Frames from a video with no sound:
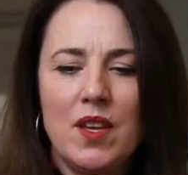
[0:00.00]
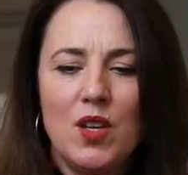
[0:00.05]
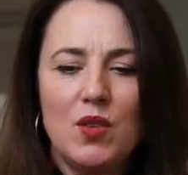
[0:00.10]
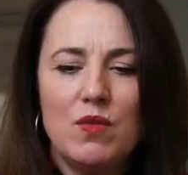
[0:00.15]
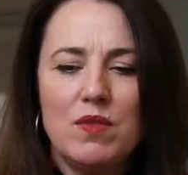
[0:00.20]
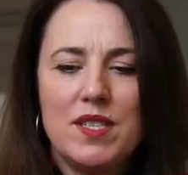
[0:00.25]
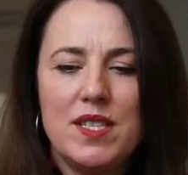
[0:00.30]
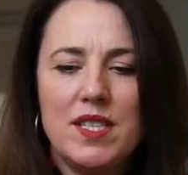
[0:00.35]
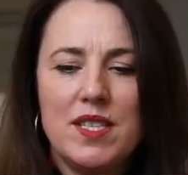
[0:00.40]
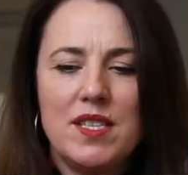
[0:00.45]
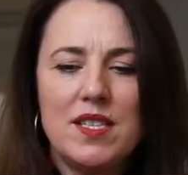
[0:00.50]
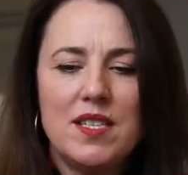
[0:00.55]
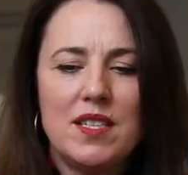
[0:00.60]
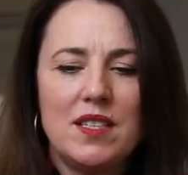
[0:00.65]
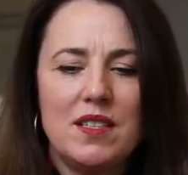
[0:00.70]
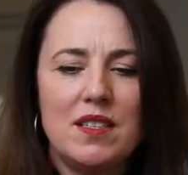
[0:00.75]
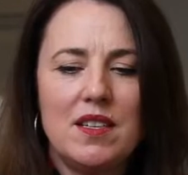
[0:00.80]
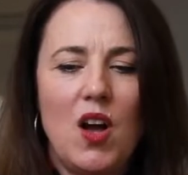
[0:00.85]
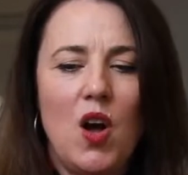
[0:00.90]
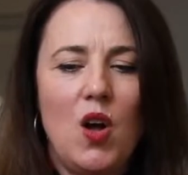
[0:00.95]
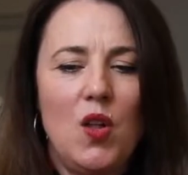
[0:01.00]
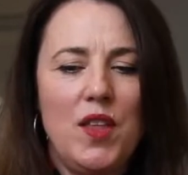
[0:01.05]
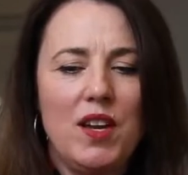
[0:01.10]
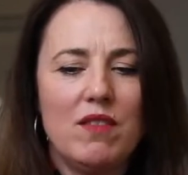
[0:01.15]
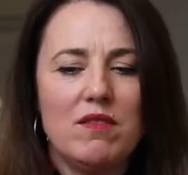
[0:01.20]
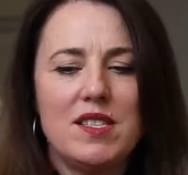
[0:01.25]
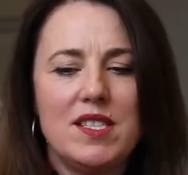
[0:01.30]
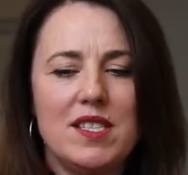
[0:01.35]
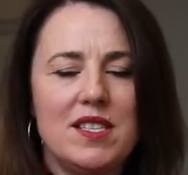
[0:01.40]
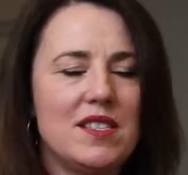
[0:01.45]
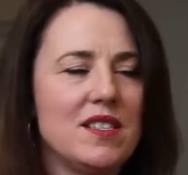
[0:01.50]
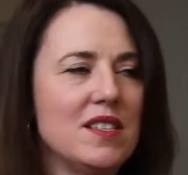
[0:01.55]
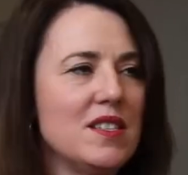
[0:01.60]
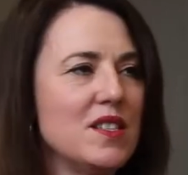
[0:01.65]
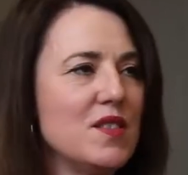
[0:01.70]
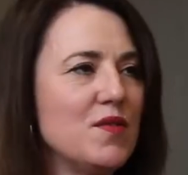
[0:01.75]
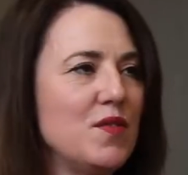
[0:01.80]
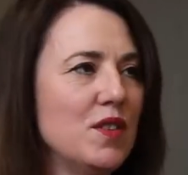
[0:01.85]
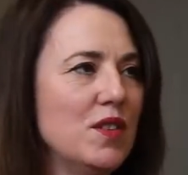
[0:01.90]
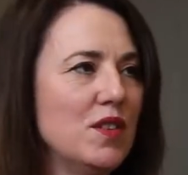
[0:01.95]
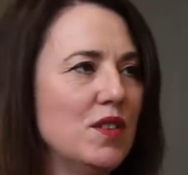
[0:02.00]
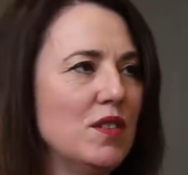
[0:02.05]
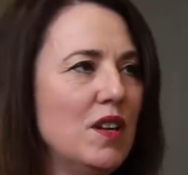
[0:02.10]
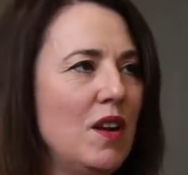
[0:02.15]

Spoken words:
resist and hold that resistance for